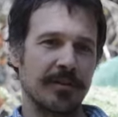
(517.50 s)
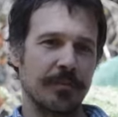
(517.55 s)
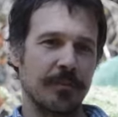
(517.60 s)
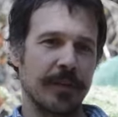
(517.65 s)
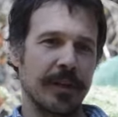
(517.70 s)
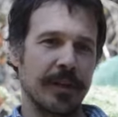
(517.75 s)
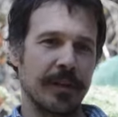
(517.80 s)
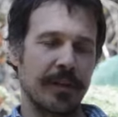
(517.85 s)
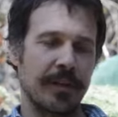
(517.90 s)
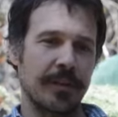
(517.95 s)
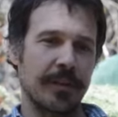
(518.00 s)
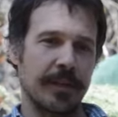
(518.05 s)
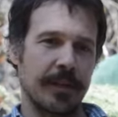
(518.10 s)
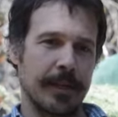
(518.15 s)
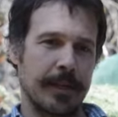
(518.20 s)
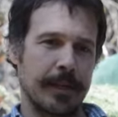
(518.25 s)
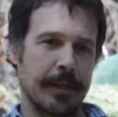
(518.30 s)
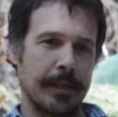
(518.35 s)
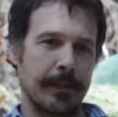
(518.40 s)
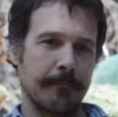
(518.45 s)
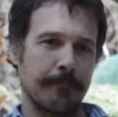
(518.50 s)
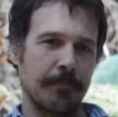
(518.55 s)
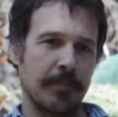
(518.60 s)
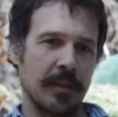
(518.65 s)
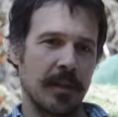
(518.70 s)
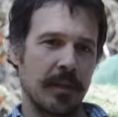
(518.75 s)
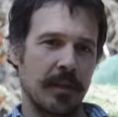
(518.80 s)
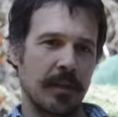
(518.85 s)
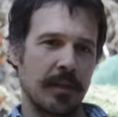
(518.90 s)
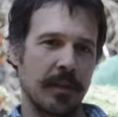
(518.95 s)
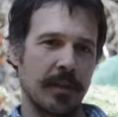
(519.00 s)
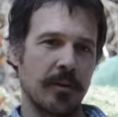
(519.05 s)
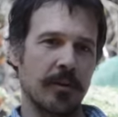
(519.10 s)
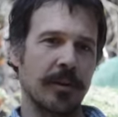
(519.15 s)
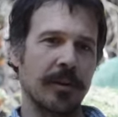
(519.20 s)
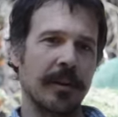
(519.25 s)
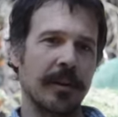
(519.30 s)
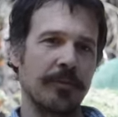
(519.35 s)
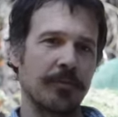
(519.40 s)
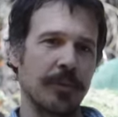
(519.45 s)
with
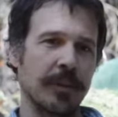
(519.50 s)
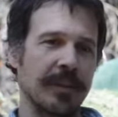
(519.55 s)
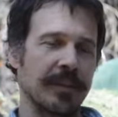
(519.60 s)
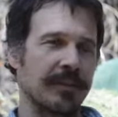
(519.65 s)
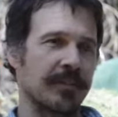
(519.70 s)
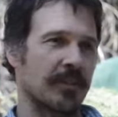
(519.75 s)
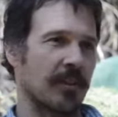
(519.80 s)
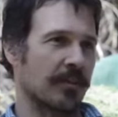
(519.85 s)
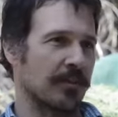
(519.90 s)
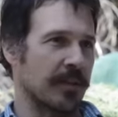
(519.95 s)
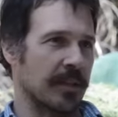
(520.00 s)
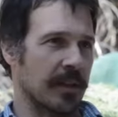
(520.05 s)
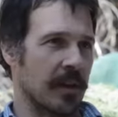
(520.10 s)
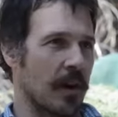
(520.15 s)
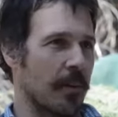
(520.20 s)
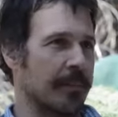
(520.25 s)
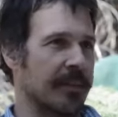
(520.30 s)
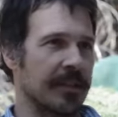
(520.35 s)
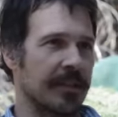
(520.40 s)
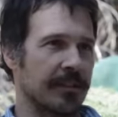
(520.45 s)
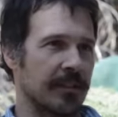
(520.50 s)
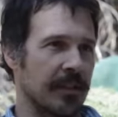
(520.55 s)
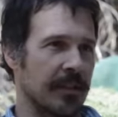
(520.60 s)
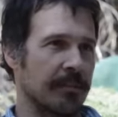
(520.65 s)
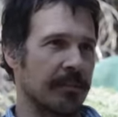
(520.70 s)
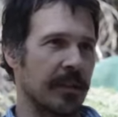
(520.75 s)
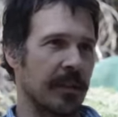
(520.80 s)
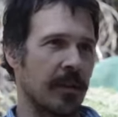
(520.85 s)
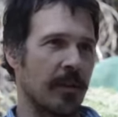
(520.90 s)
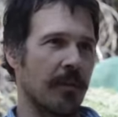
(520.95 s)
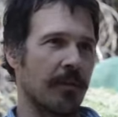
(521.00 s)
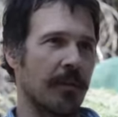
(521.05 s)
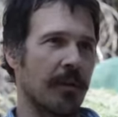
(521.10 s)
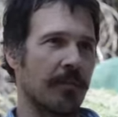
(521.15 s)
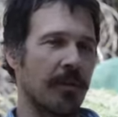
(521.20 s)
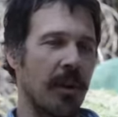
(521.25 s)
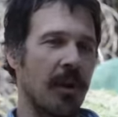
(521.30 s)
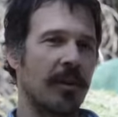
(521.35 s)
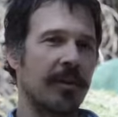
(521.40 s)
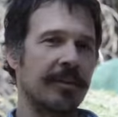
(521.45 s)
it really starts with the competition. The
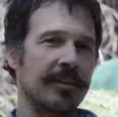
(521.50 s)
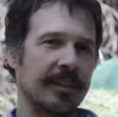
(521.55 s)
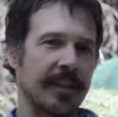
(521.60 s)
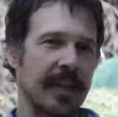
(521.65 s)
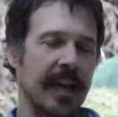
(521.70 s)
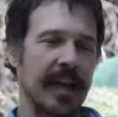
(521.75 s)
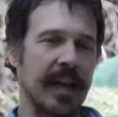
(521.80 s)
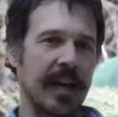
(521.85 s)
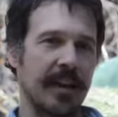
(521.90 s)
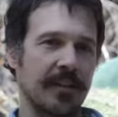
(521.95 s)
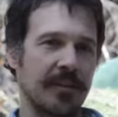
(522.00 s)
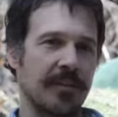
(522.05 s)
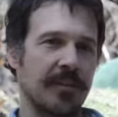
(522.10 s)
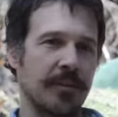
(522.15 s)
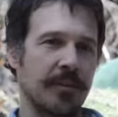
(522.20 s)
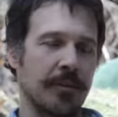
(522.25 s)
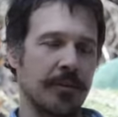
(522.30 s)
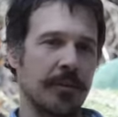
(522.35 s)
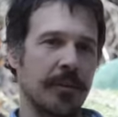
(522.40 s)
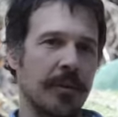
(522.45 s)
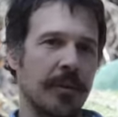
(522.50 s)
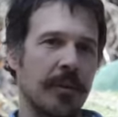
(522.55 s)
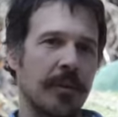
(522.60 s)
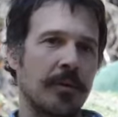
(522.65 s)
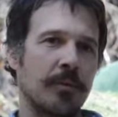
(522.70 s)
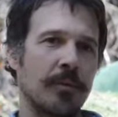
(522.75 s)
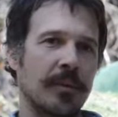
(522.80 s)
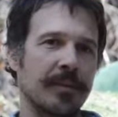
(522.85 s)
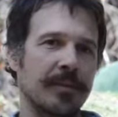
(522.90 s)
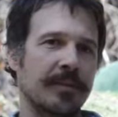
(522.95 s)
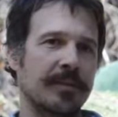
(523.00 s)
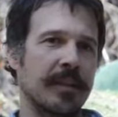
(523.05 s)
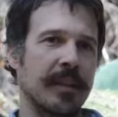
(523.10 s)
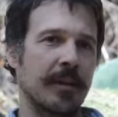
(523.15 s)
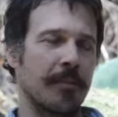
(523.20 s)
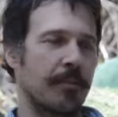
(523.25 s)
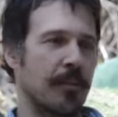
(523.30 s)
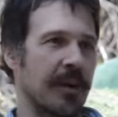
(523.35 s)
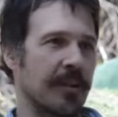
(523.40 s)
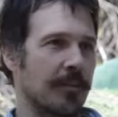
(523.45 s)
hardest thing I had to do was set a
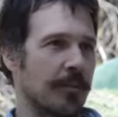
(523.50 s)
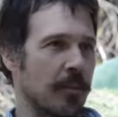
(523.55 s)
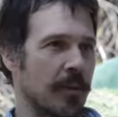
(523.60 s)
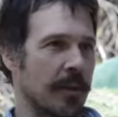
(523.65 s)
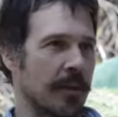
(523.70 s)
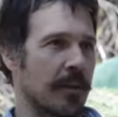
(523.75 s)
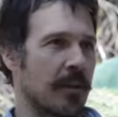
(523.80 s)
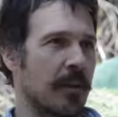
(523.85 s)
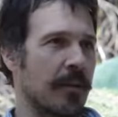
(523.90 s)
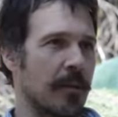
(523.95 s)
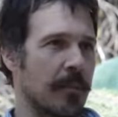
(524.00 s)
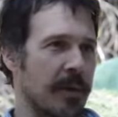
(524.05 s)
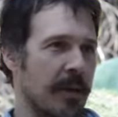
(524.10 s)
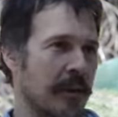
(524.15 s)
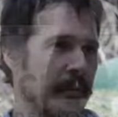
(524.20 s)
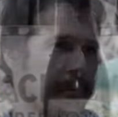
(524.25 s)
price point on the beer.